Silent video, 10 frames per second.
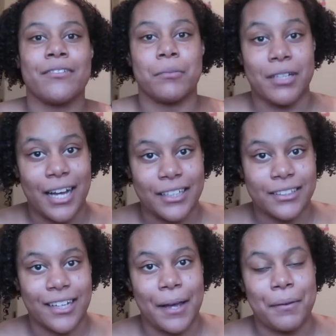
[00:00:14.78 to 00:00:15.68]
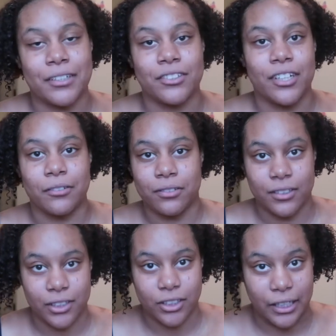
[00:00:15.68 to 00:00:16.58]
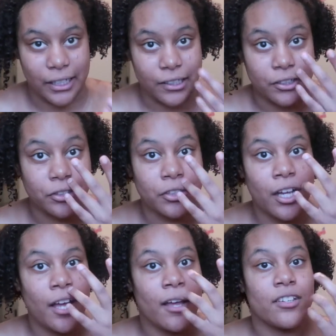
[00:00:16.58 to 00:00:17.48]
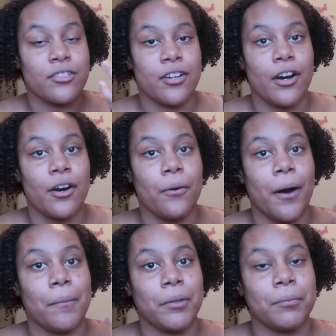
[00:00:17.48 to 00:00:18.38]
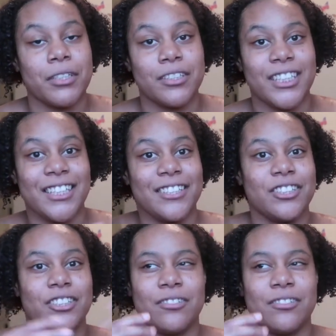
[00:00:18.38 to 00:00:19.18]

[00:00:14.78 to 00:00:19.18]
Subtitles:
from the last time has definitely changed. So I'm gonna be telling